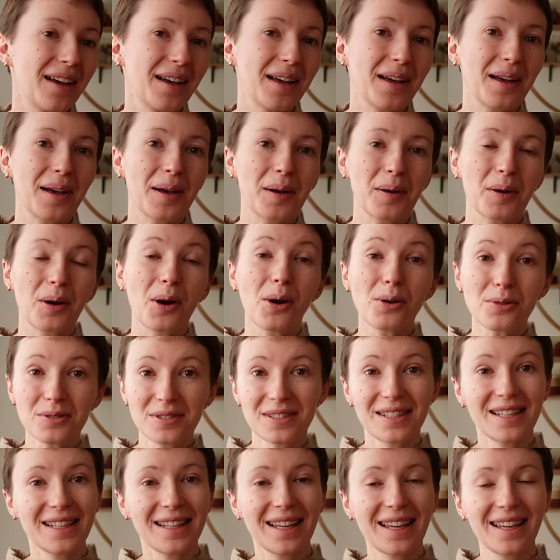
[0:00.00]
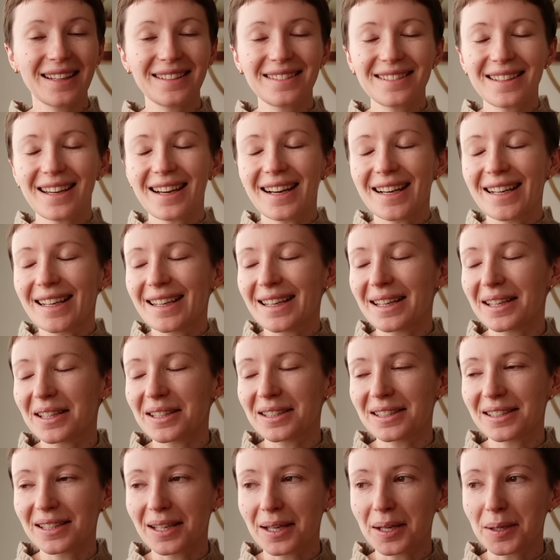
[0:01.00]
hosting it.
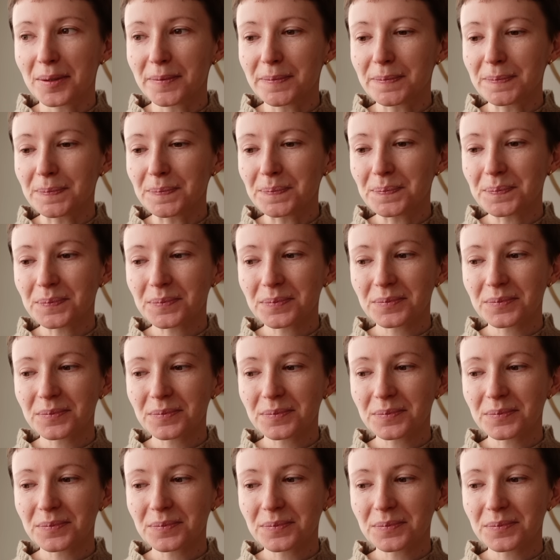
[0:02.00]
And